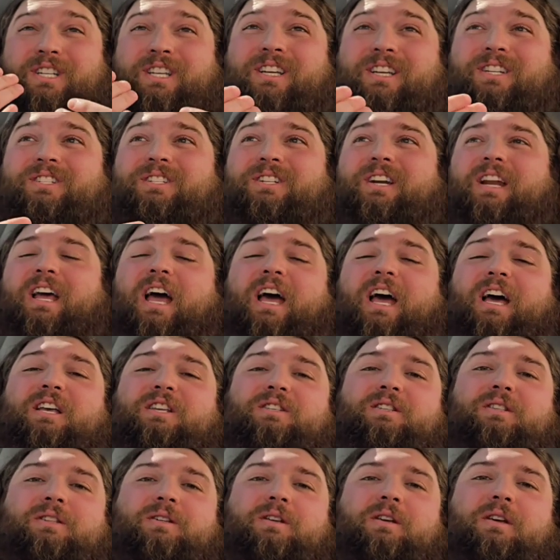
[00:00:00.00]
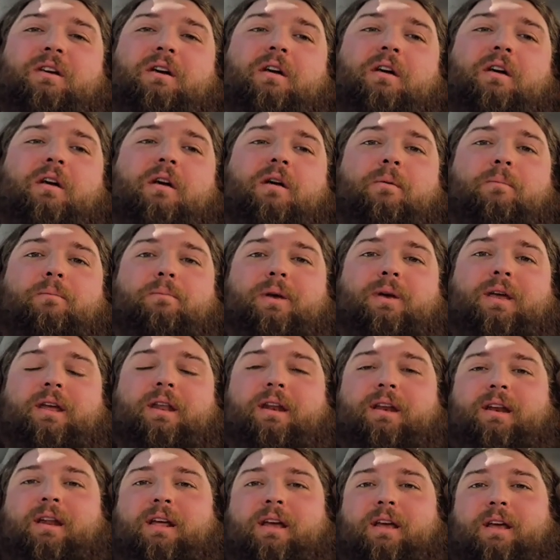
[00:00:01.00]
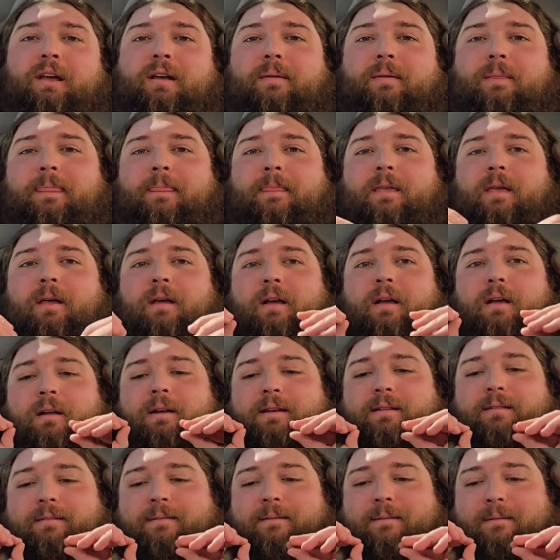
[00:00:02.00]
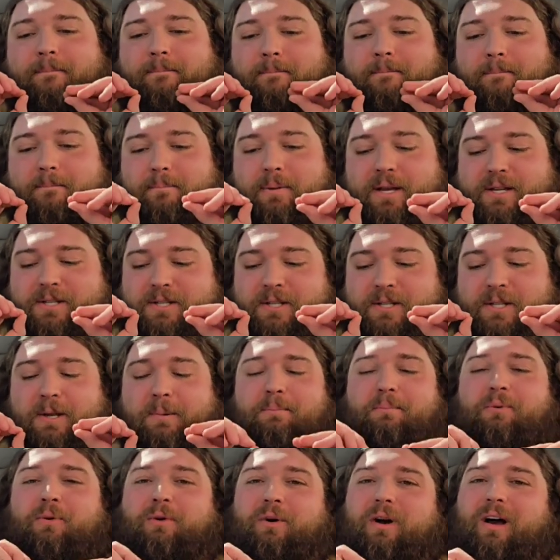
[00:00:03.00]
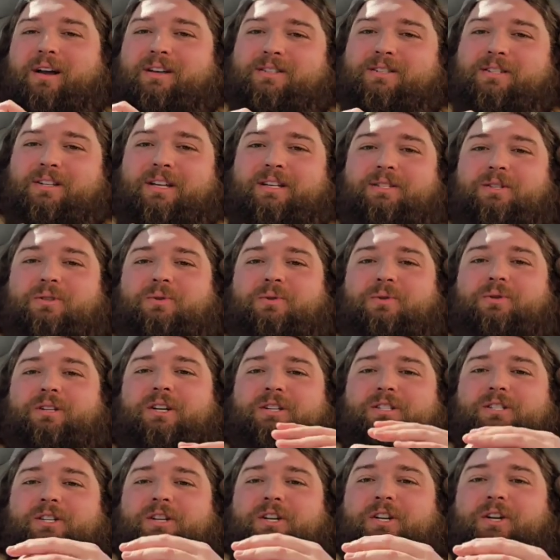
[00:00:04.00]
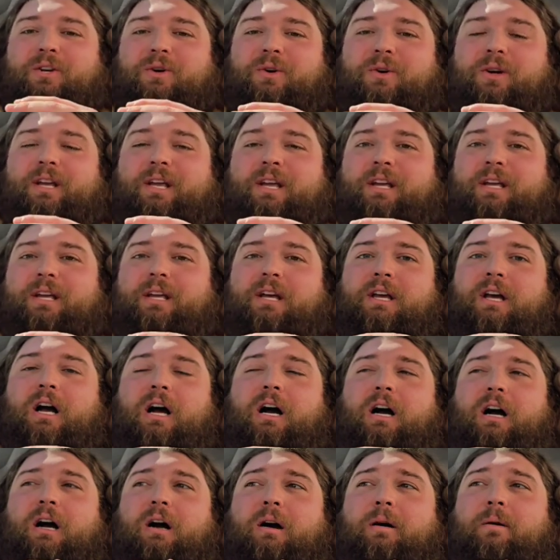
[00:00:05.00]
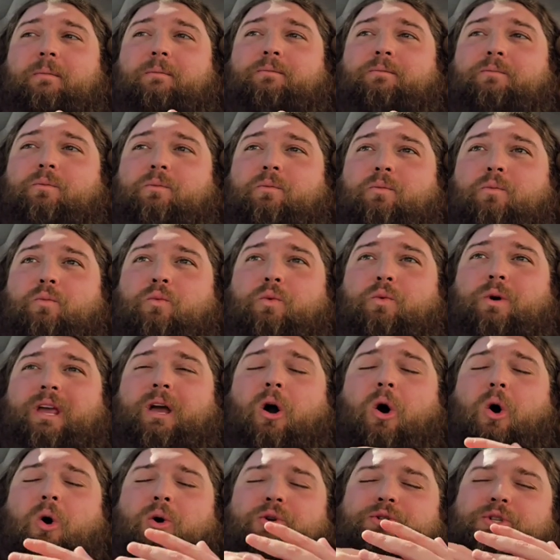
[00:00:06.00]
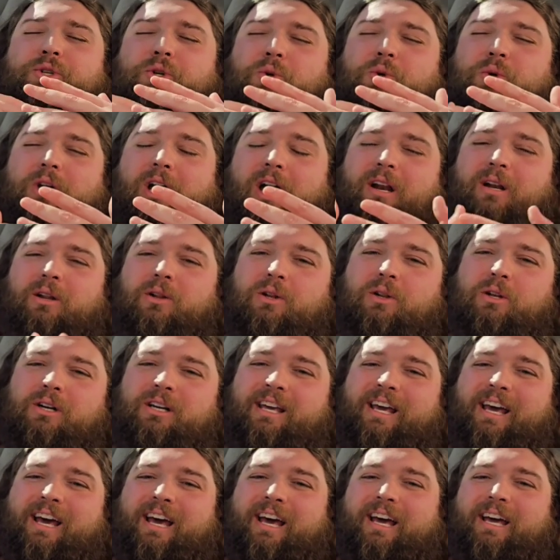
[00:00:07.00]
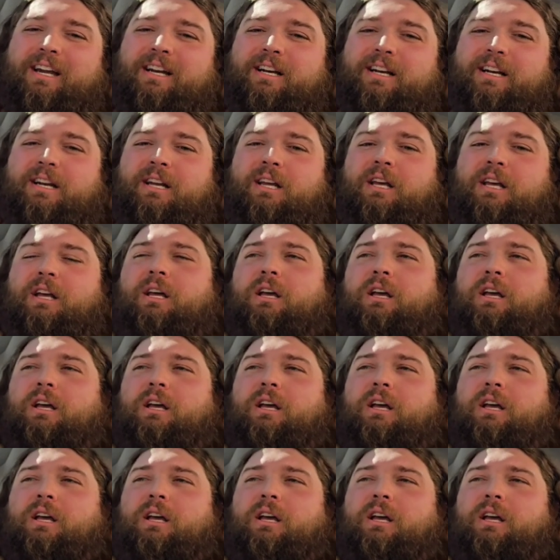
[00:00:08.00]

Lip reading: our attention has been basically processed to such a degree, we also got to look at